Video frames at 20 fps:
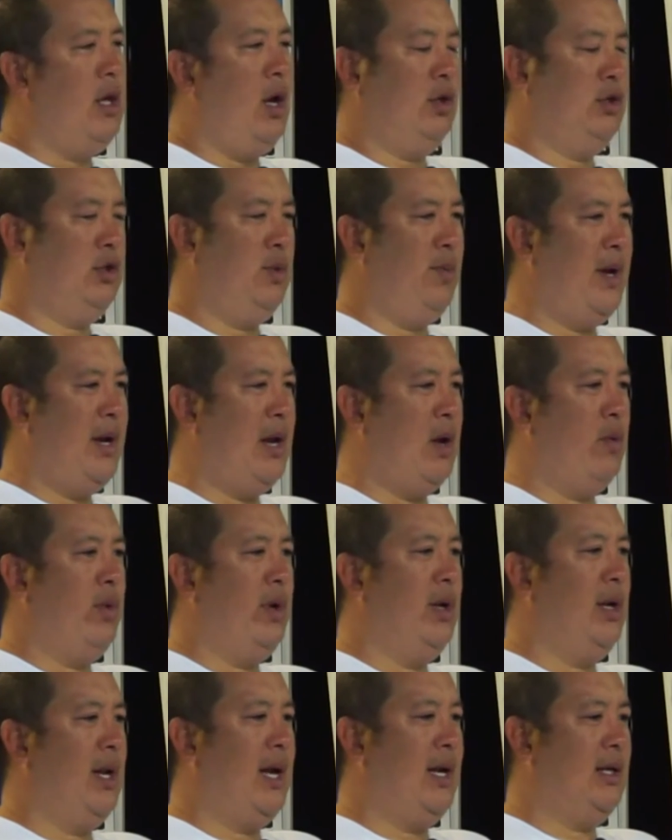also might not
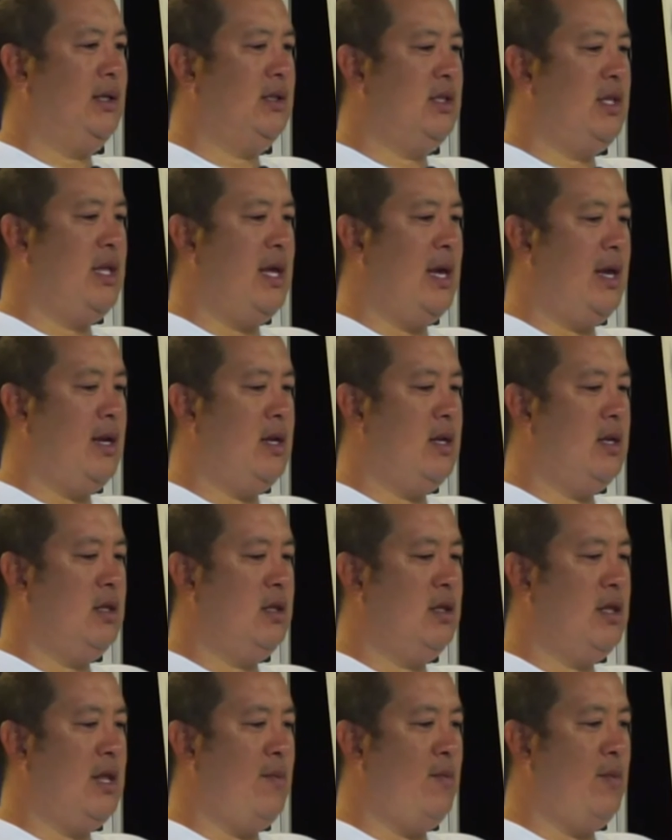realize that
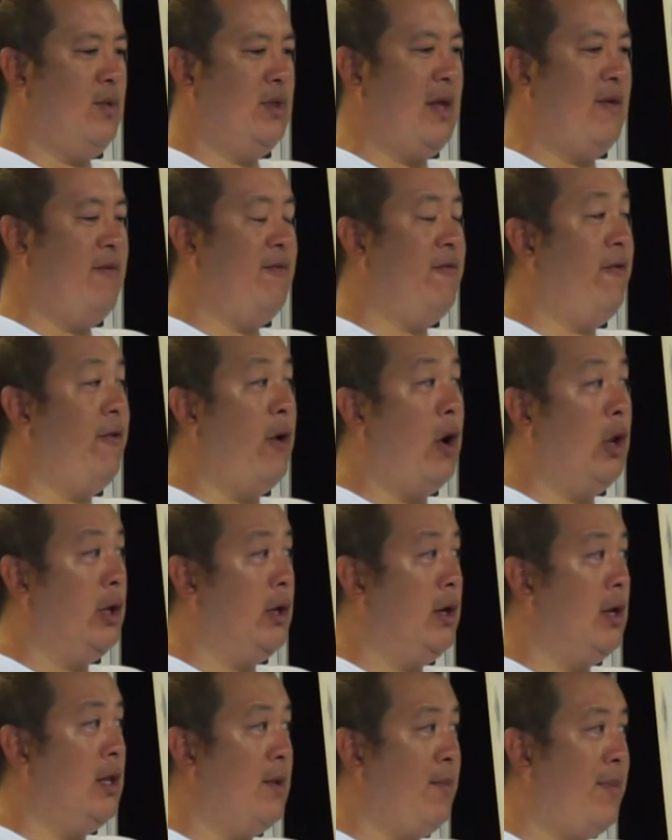they've
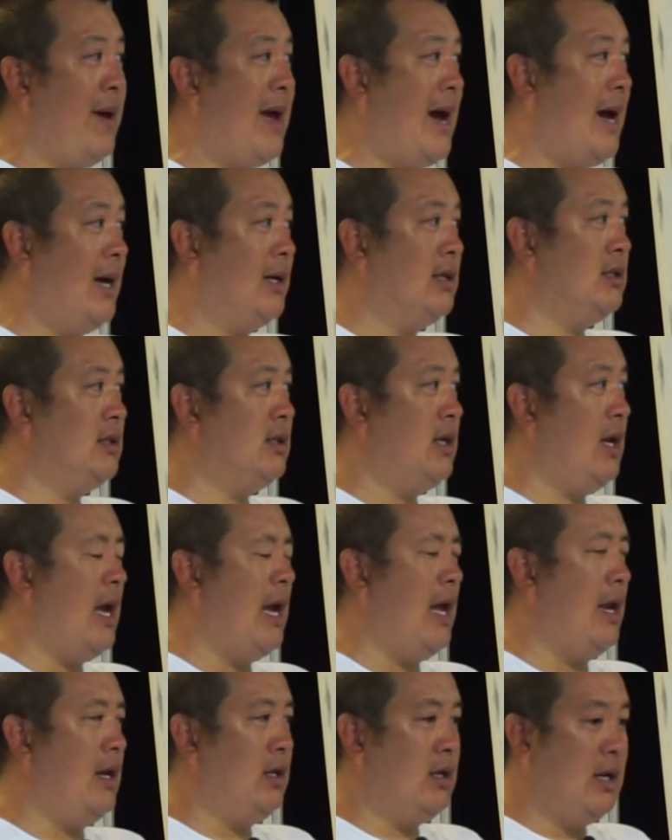fallen in the past
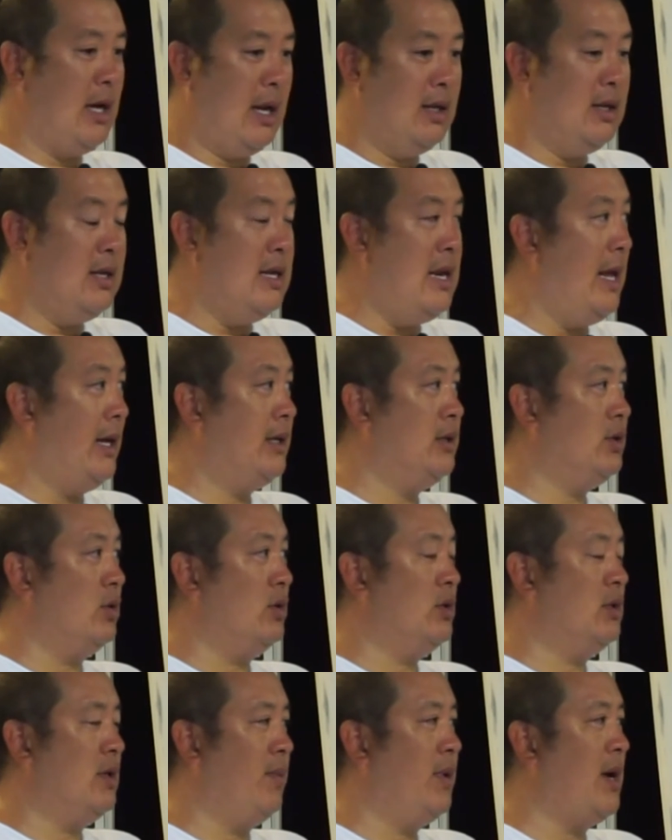and got nicks
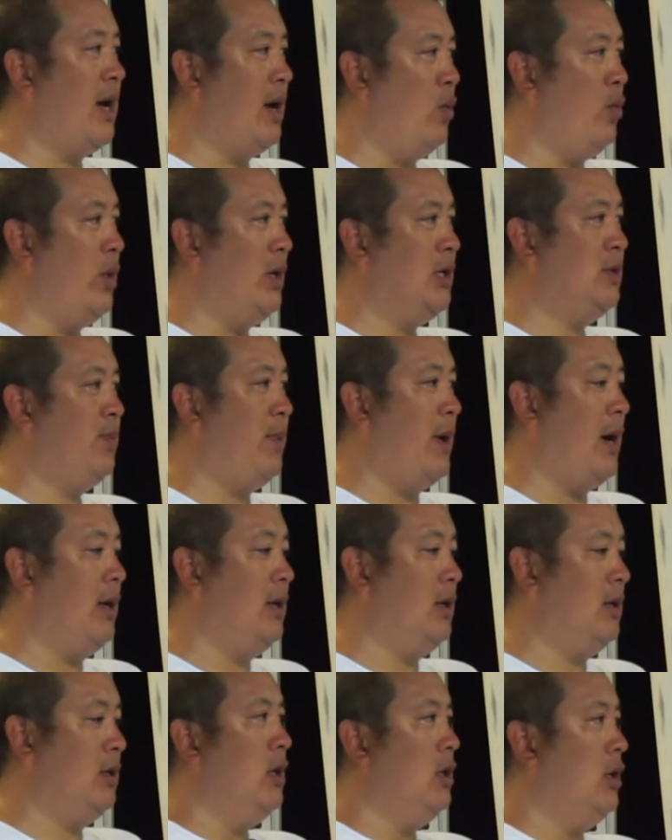or some kind of weak spot.
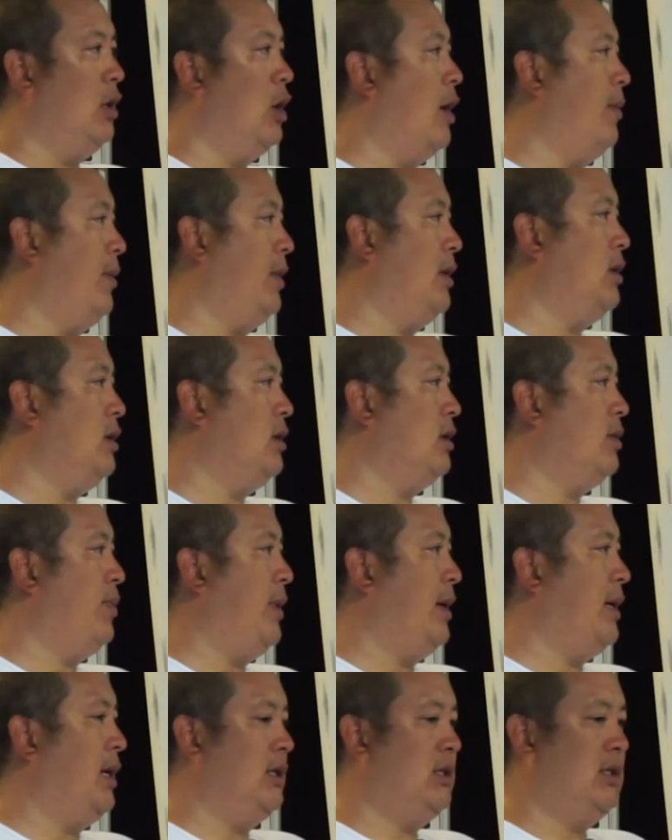You know what I mean?
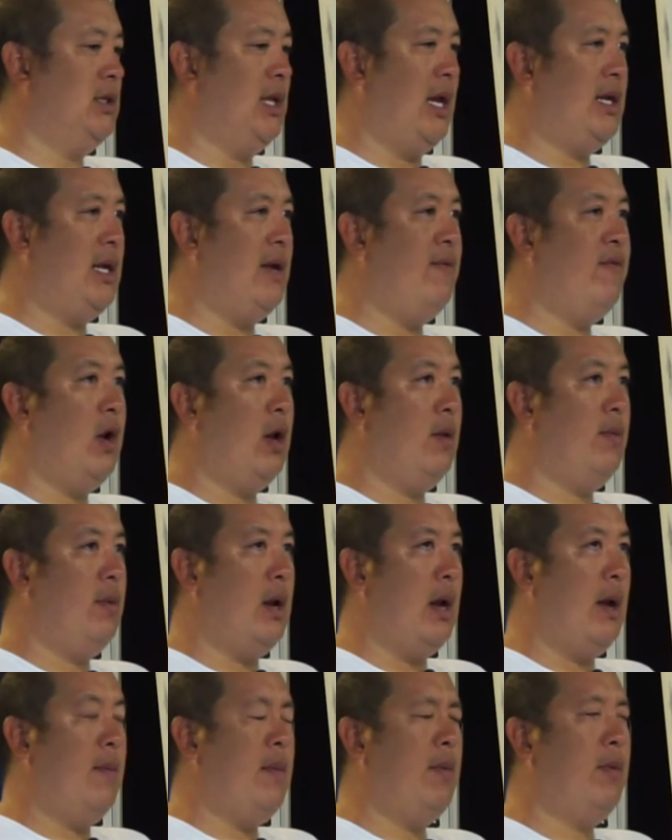Because like even I
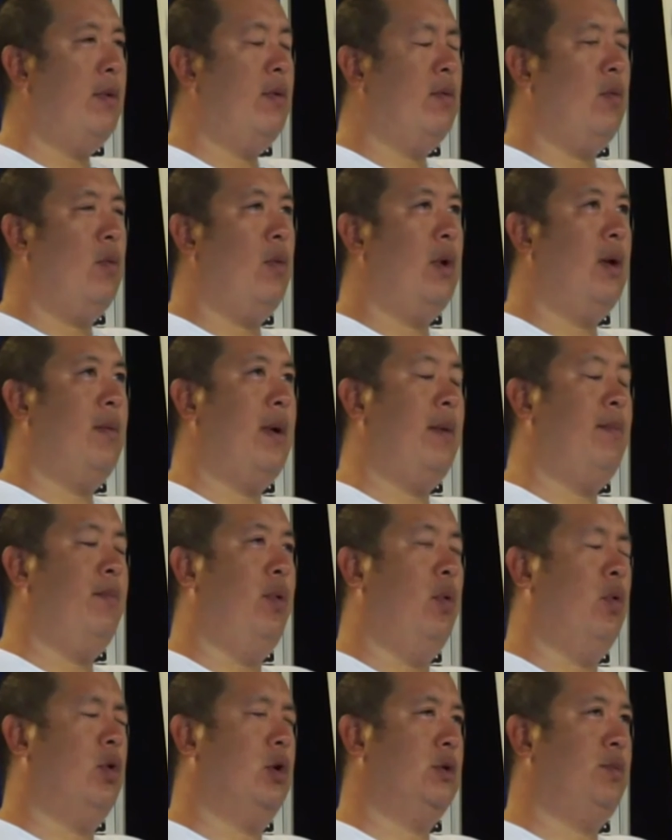remember one of my
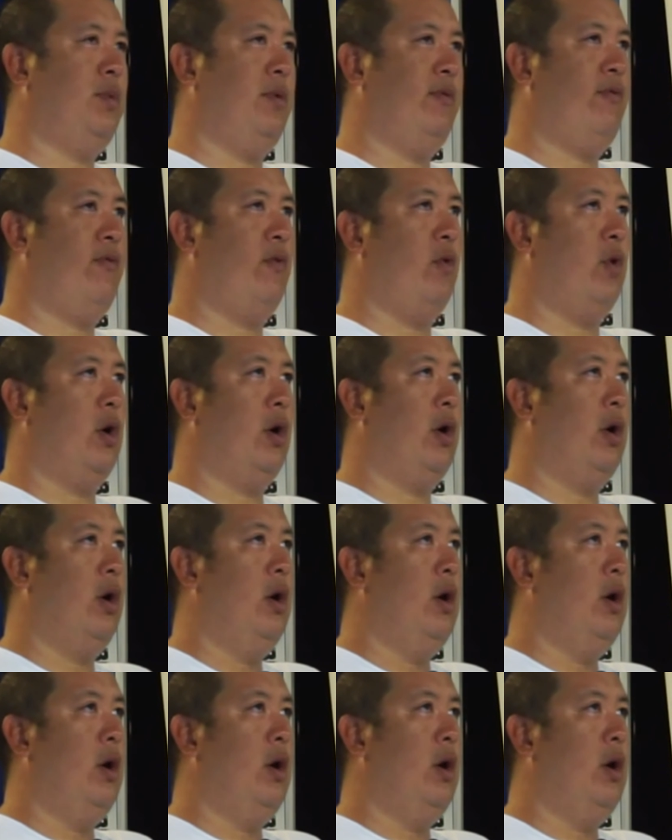boards before,